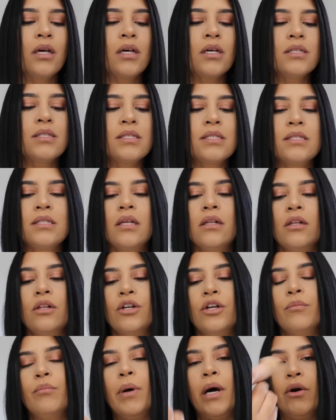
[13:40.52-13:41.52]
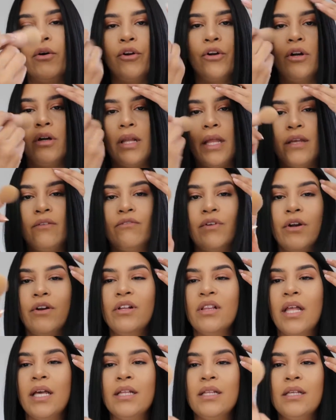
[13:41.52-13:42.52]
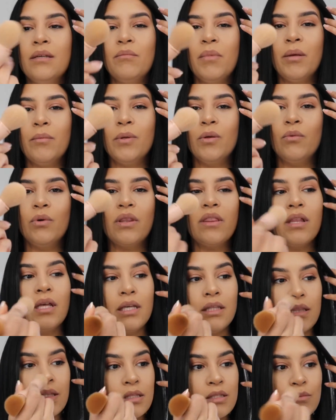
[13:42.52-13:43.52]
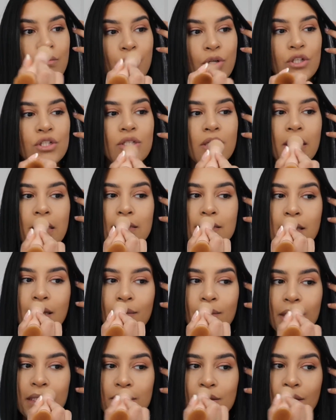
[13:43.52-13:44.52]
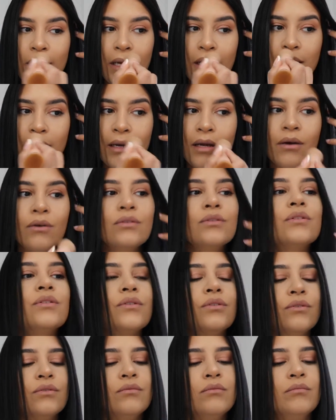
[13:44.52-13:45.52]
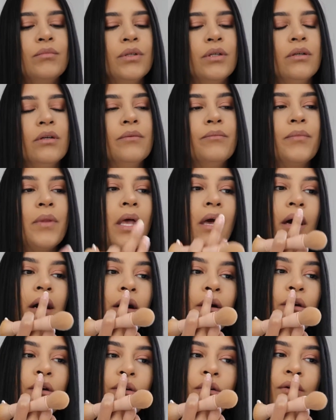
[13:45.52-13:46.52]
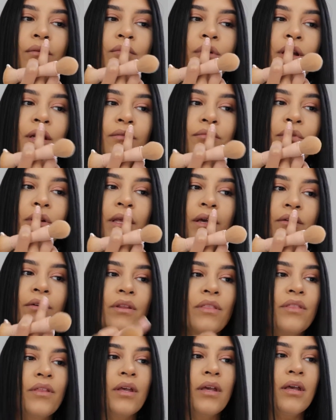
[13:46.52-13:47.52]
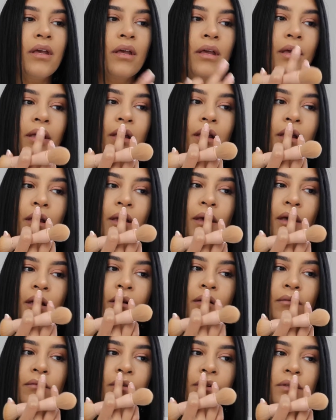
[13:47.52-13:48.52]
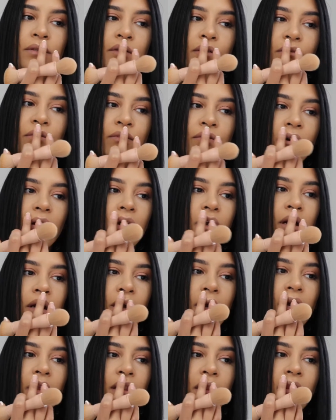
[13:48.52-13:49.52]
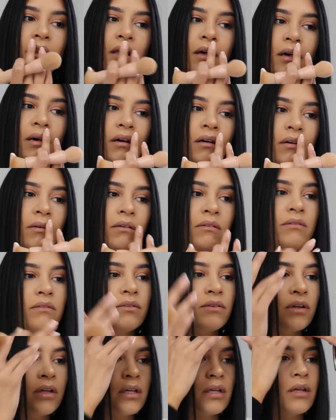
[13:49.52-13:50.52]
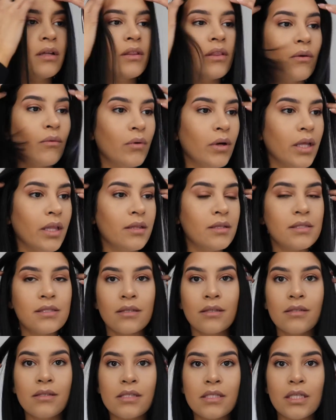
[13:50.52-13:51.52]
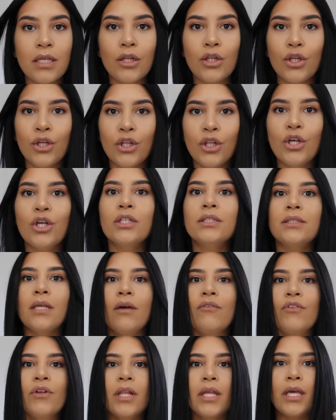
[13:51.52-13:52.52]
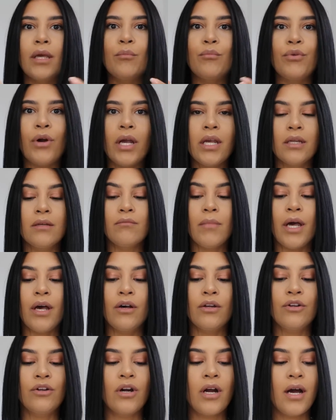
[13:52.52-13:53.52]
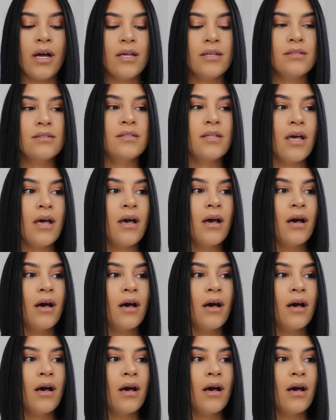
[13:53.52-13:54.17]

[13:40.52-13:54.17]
concealer powder like very lightly, maybe with like this brush next time, and try that out too. But I don't know, I'm gonna play with it. But so far I love the way this concealer looks. I feel like it brightened my under eyes